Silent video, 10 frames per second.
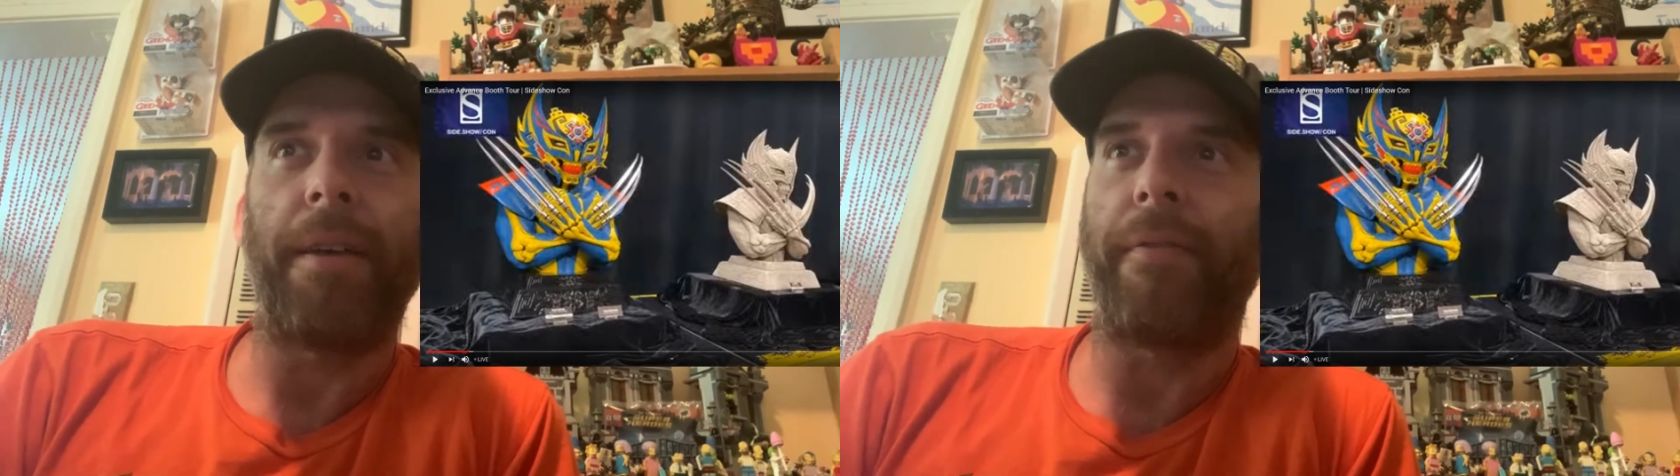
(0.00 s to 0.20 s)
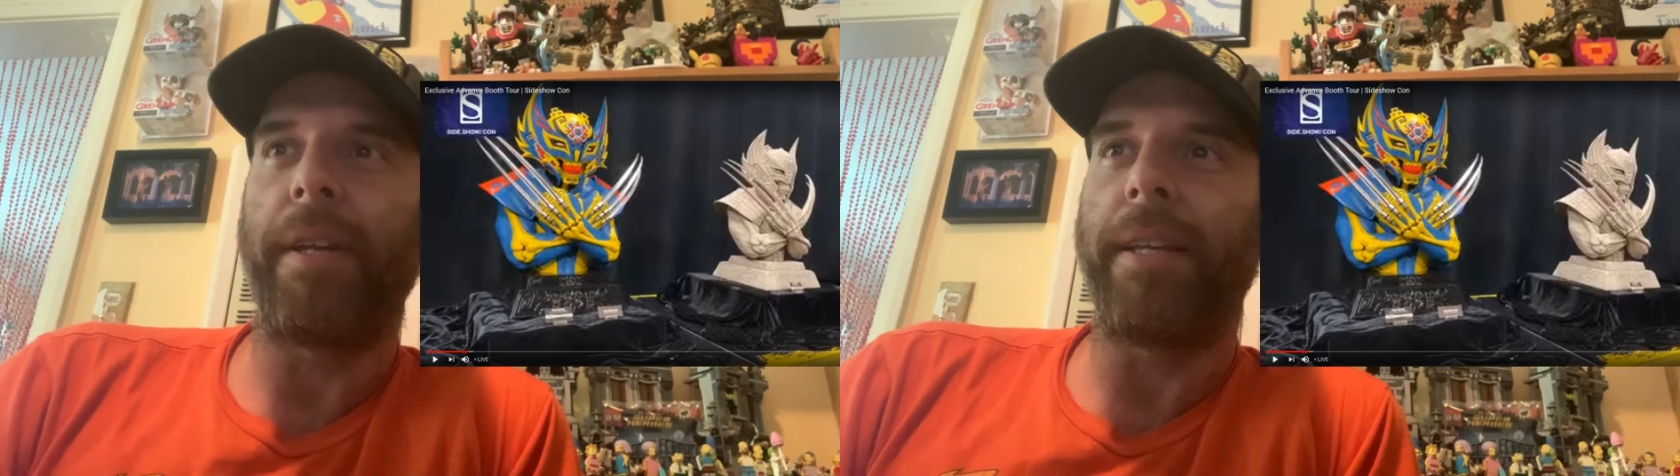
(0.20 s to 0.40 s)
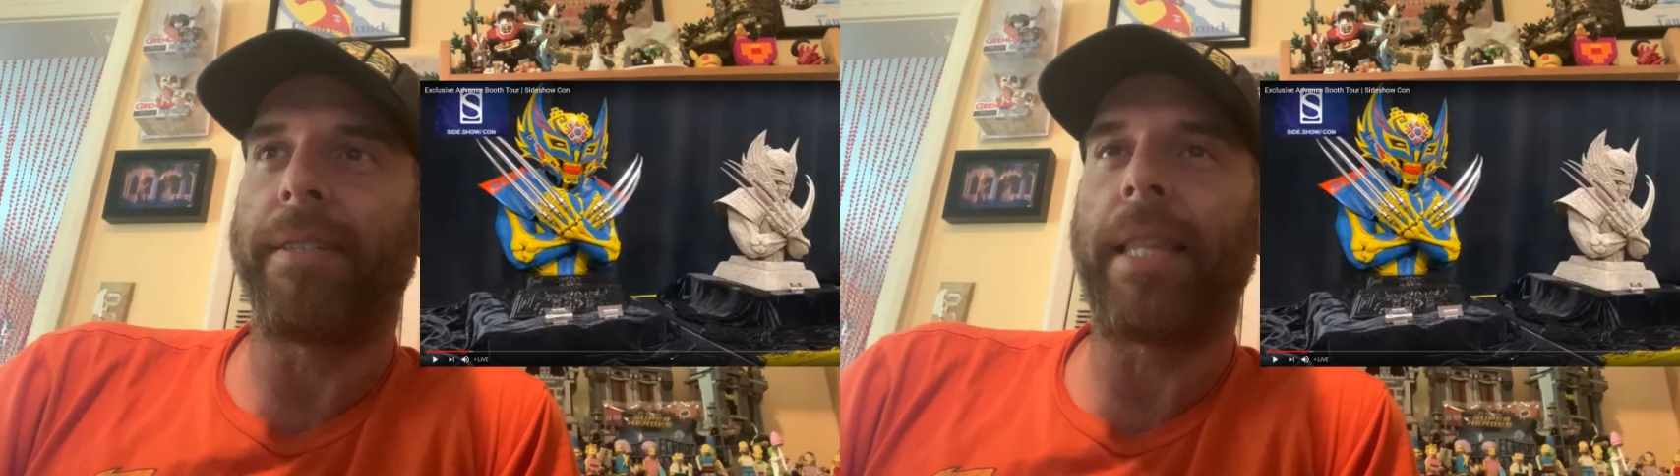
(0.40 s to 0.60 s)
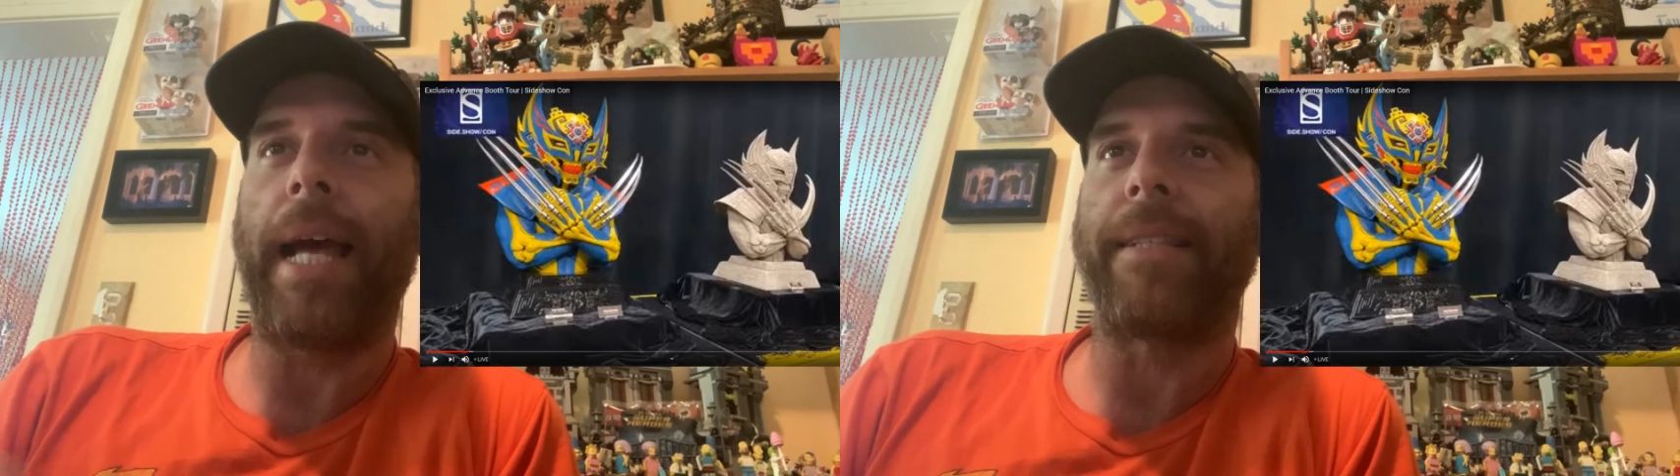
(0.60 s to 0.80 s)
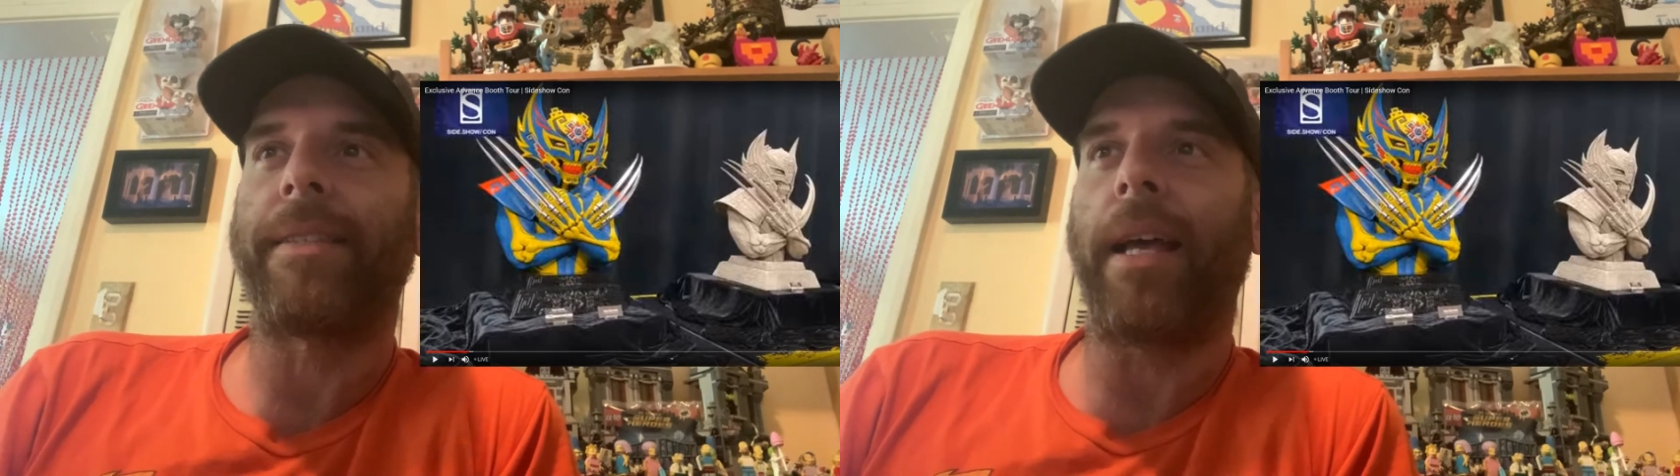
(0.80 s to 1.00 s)
if it is
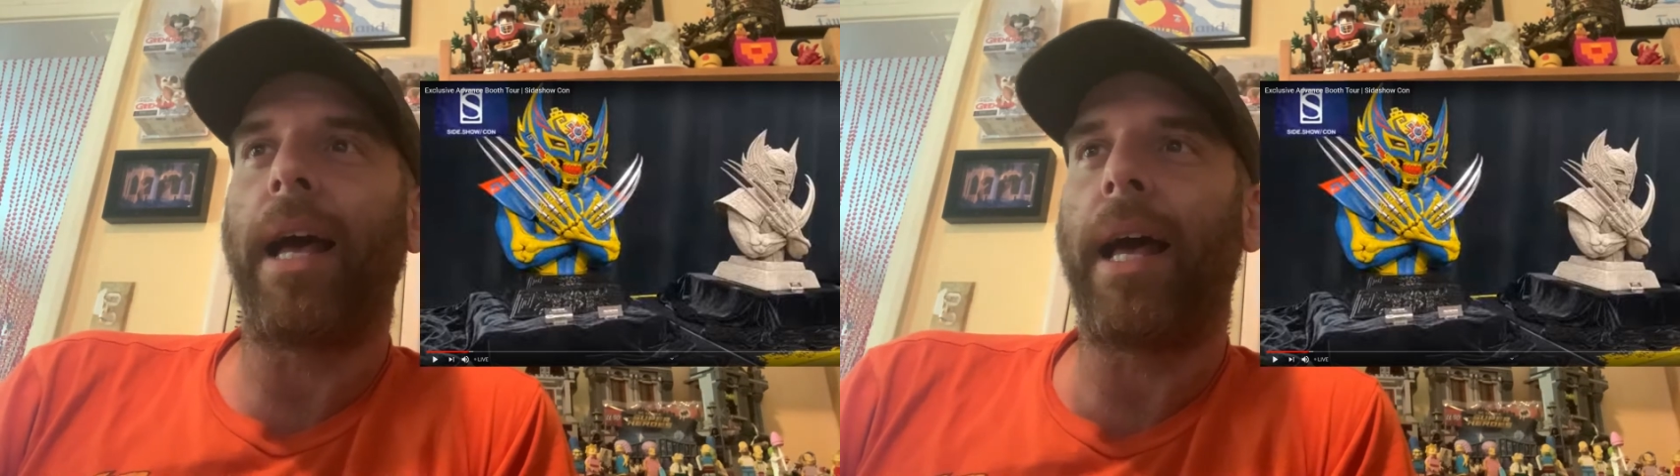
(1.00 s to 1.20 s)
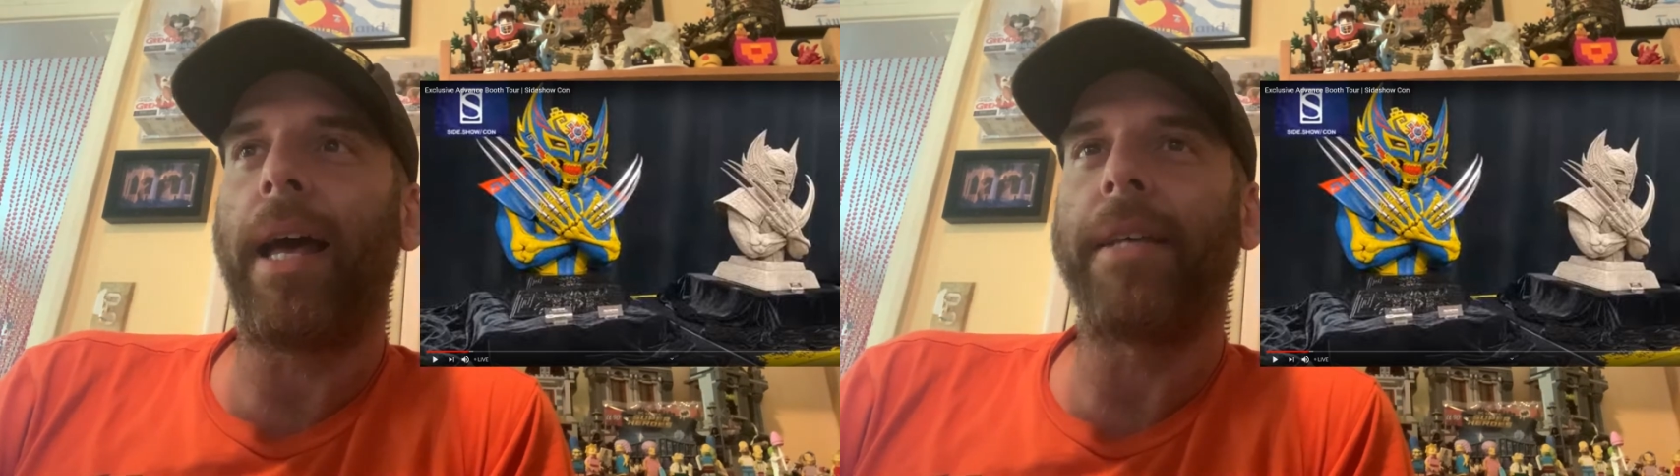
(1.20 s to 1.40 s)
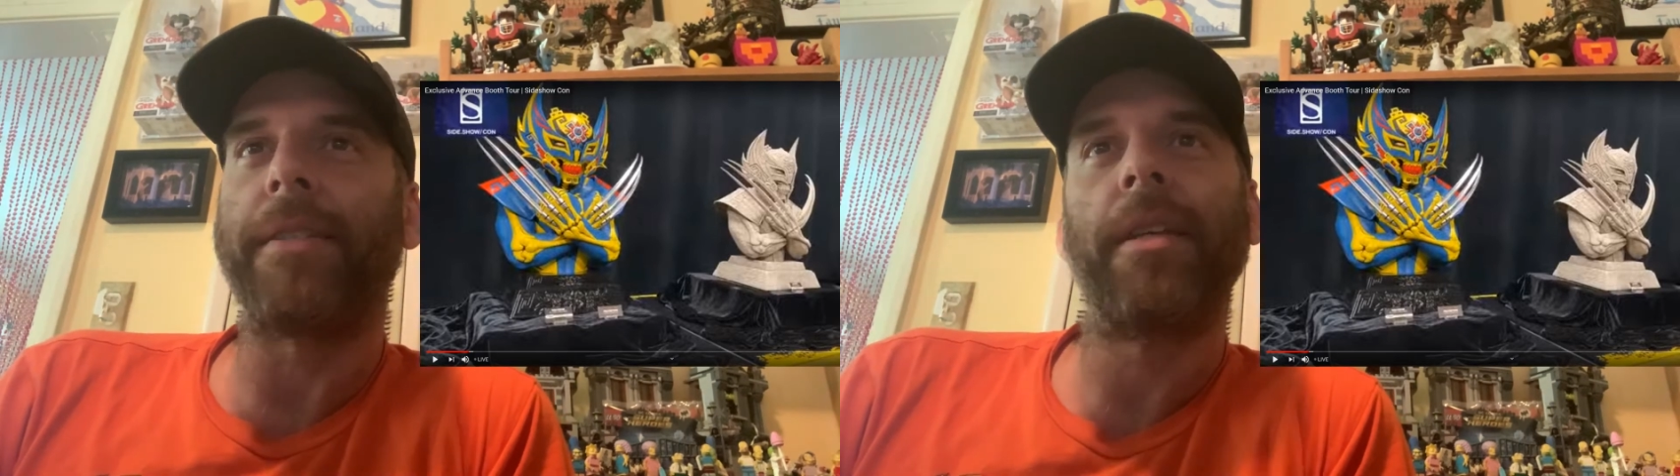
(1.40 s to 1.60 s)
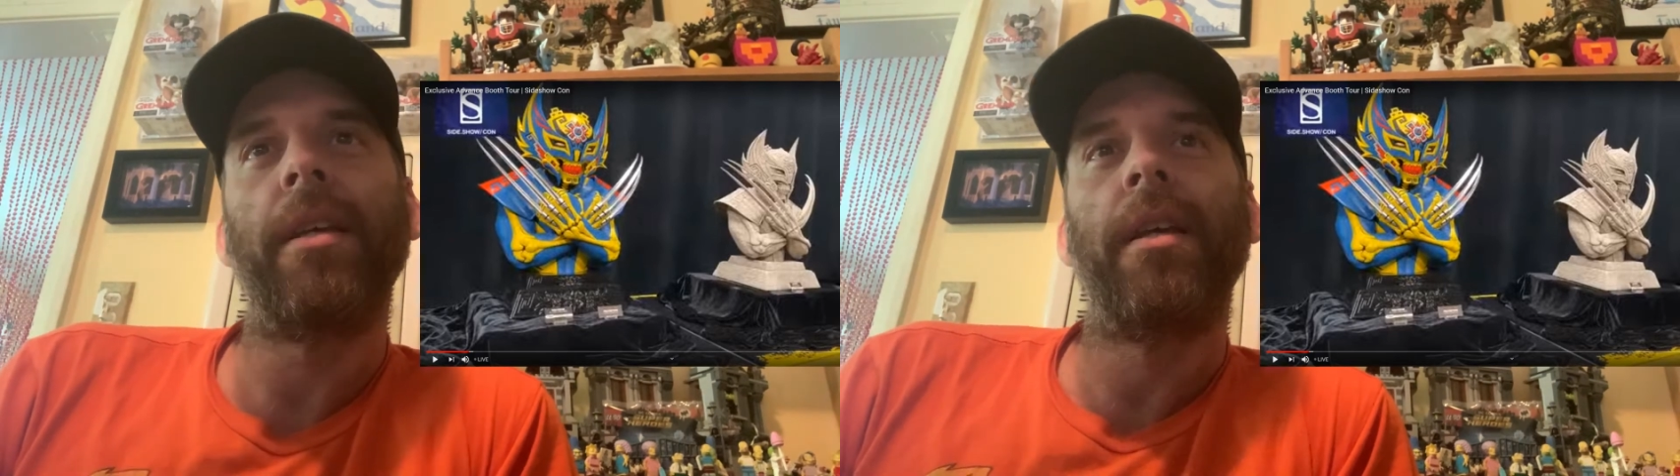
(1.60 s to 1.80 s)
that size